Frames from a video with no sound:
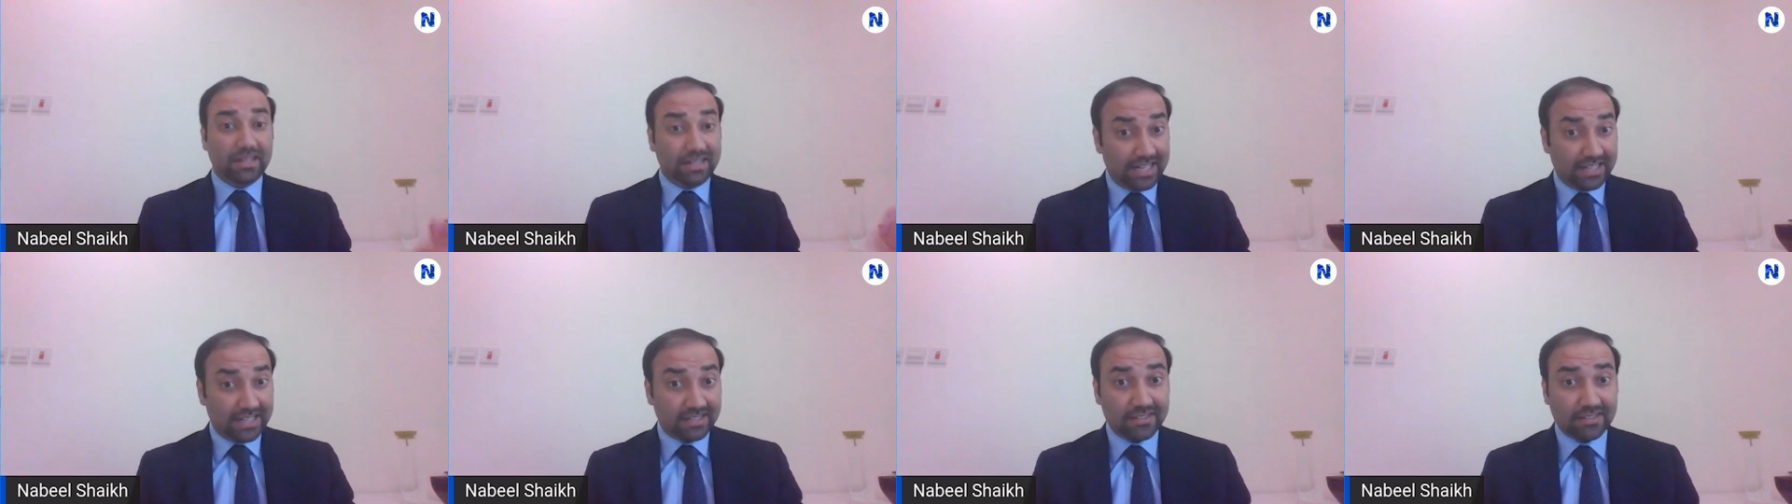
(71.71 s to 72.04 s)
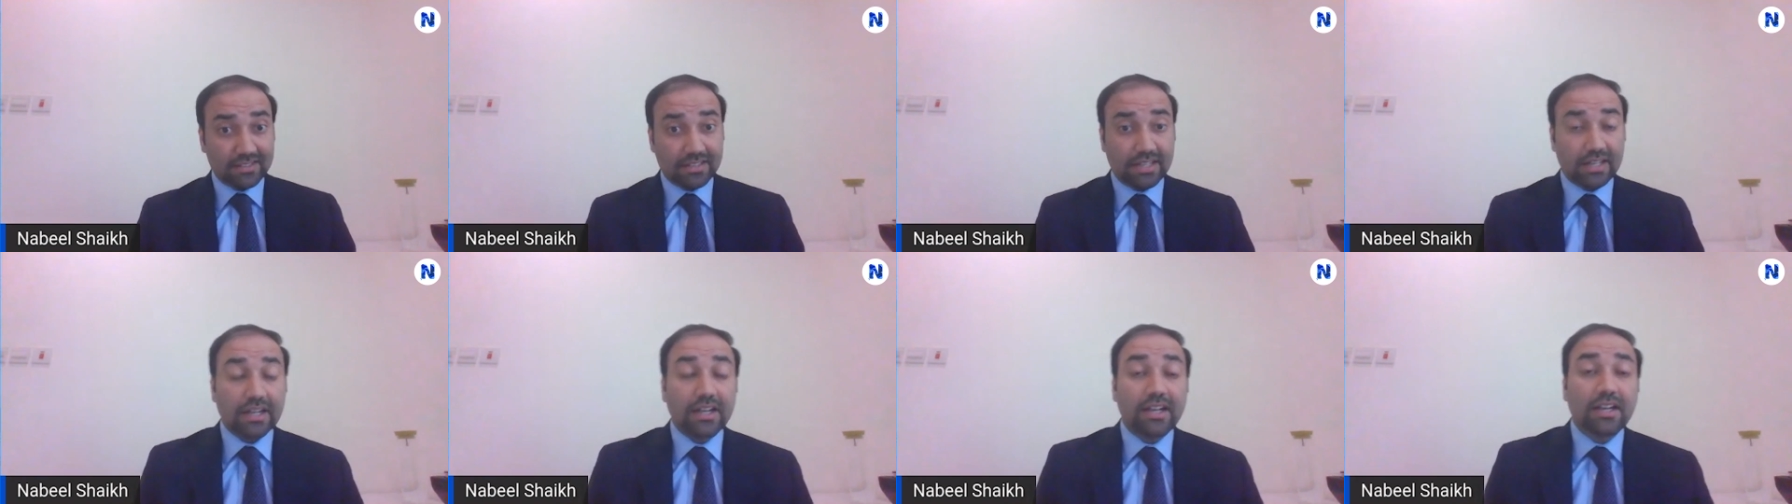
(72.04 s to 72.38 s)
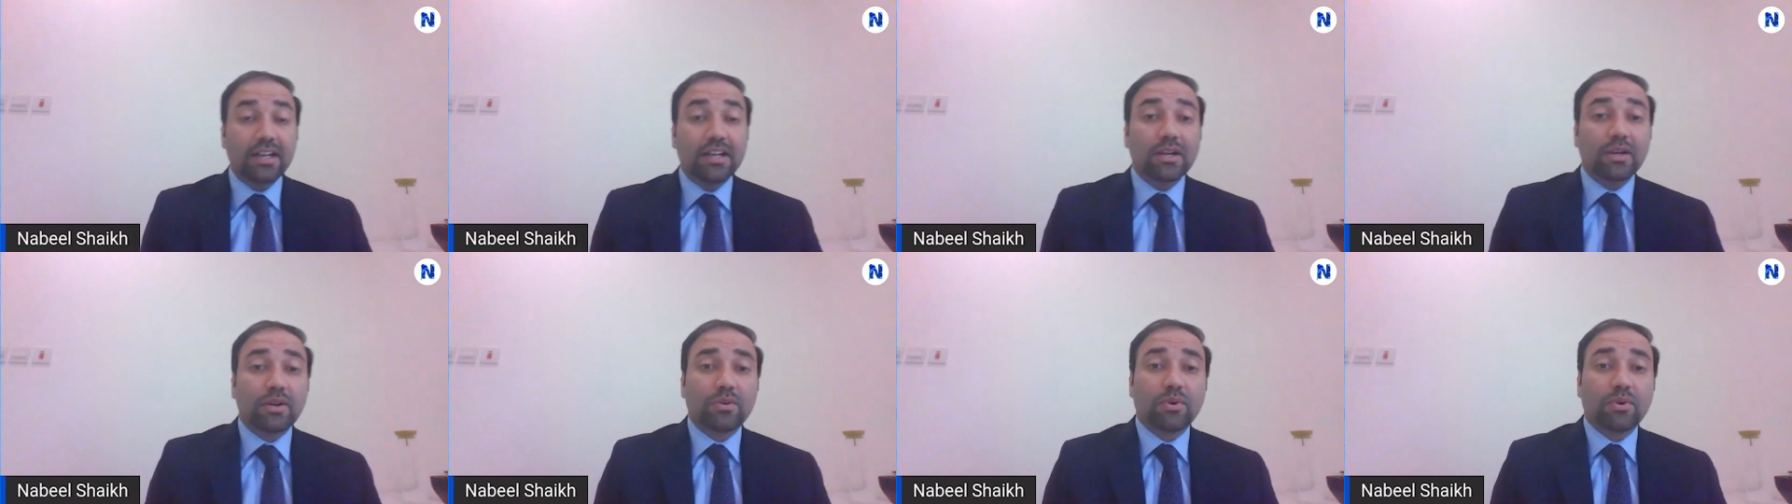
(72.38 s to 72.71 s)
but that's
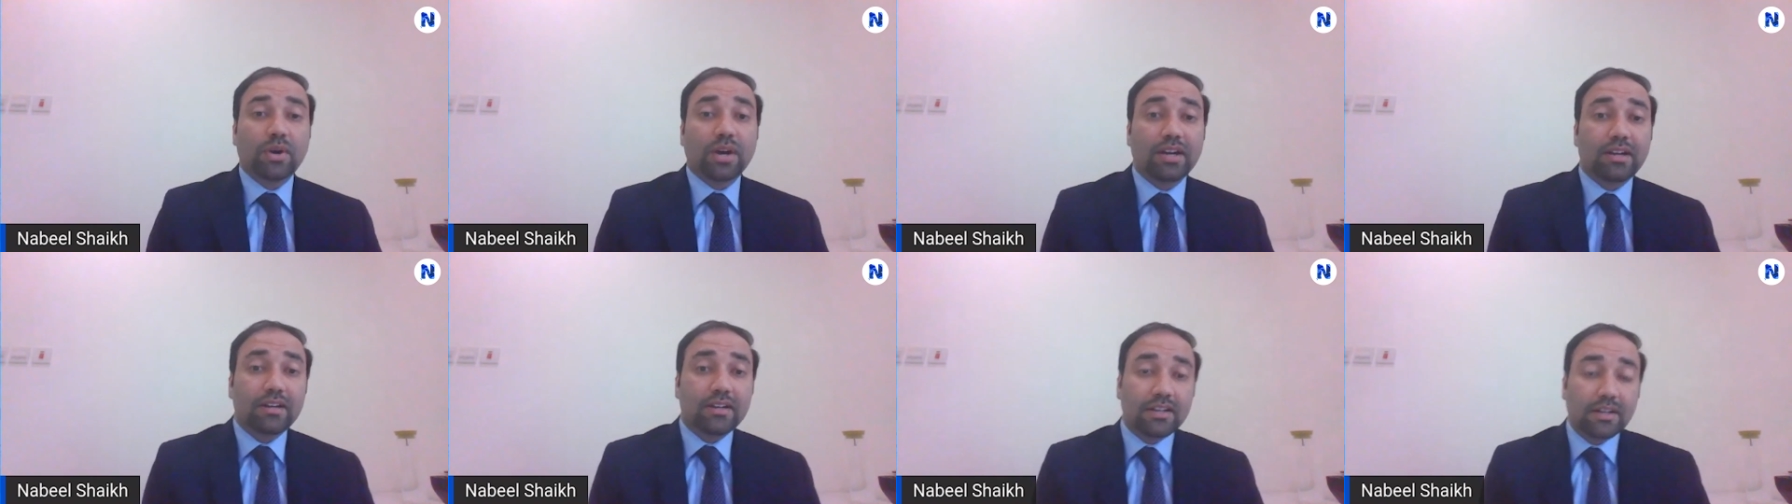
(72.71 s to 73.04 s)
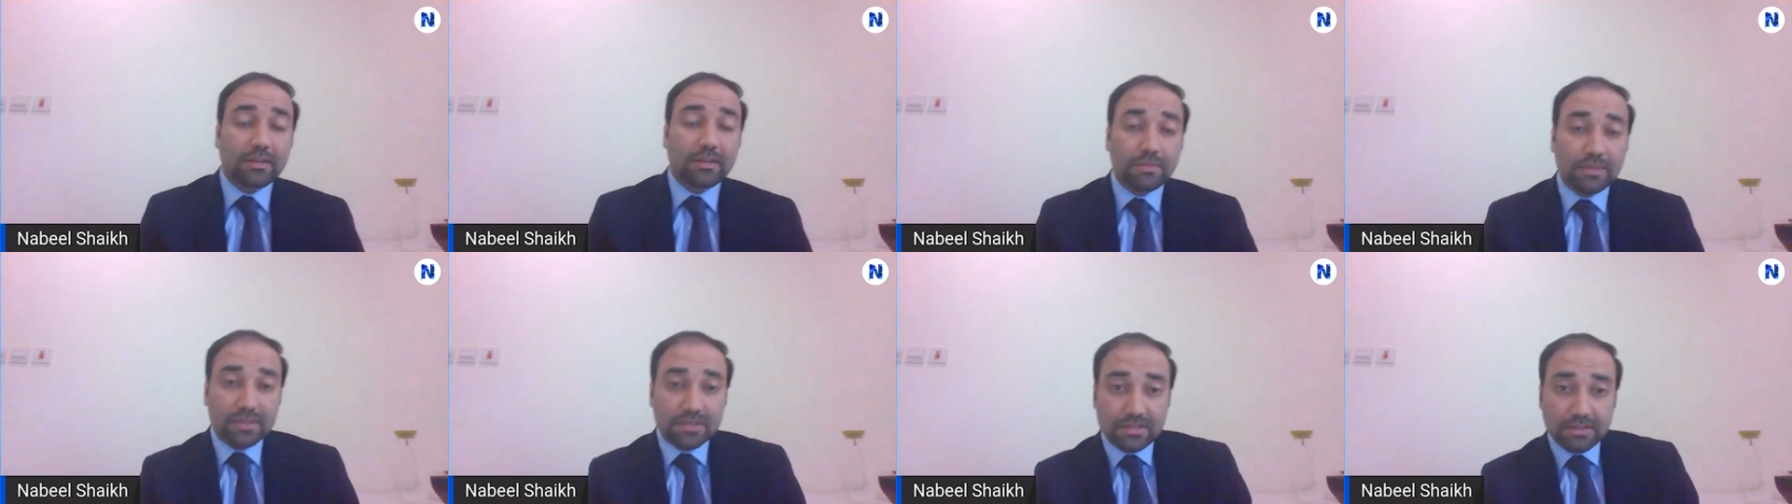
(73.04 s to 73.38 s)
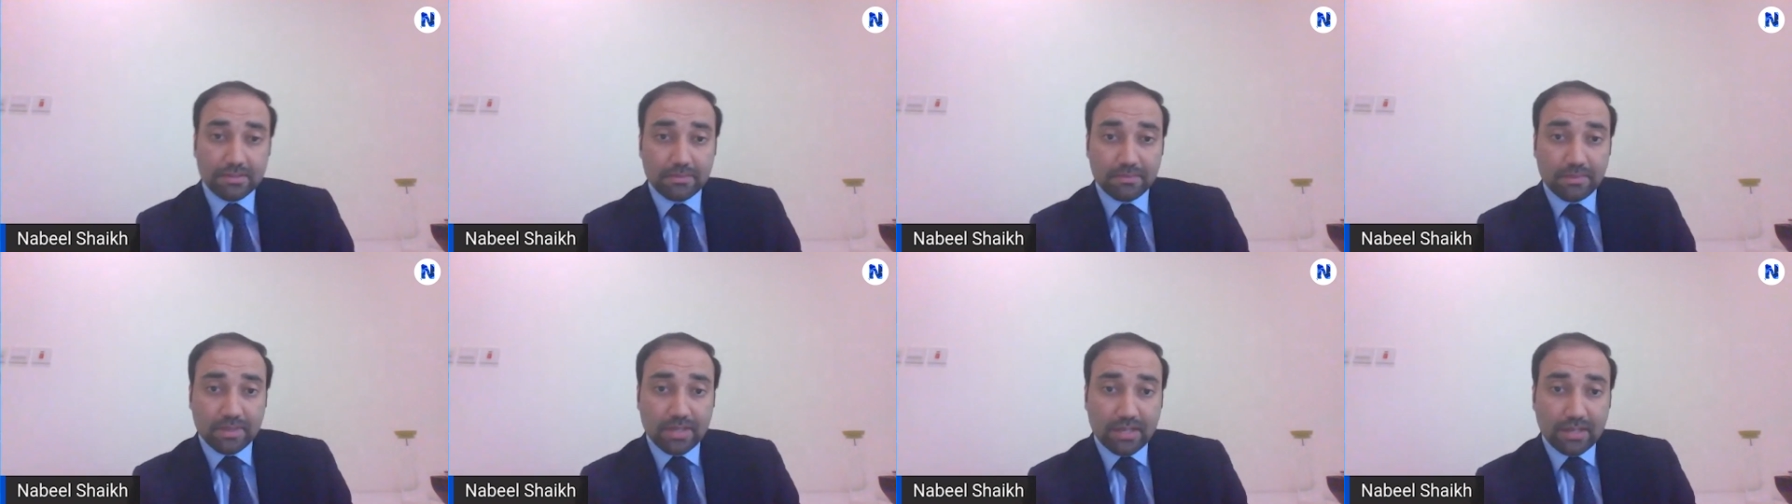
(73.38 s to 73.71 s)
a quite
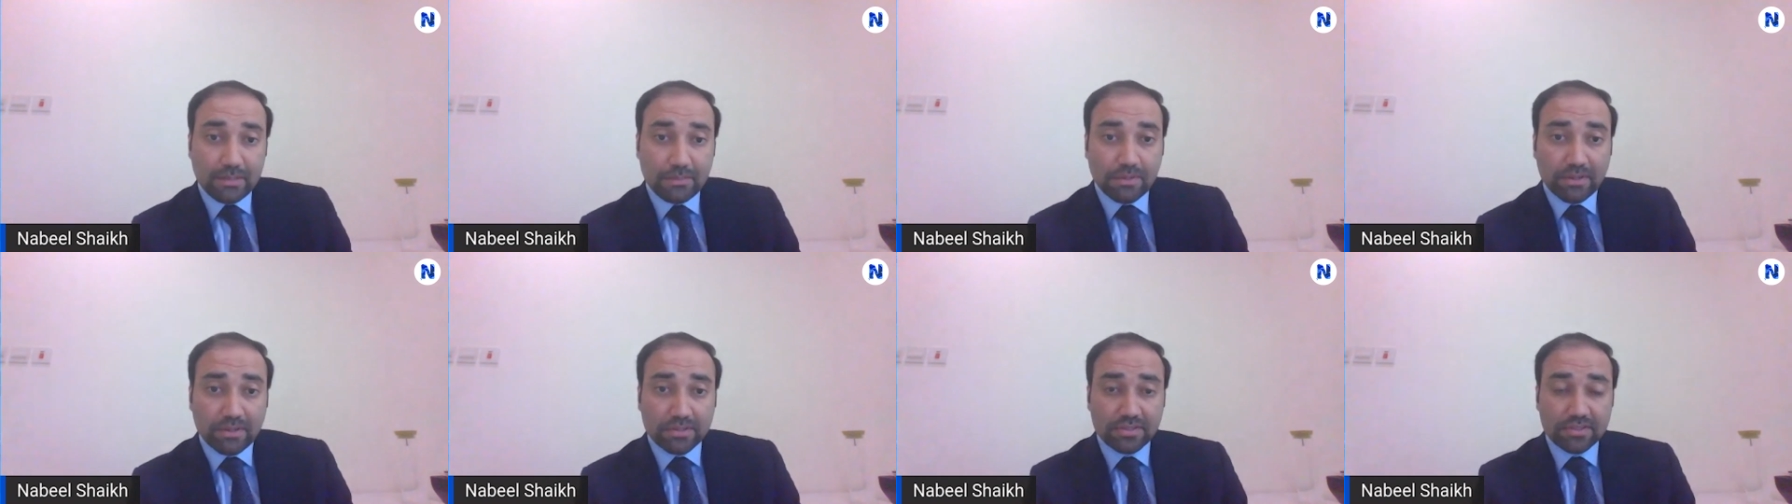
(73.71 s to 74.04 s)
cumbersome uh,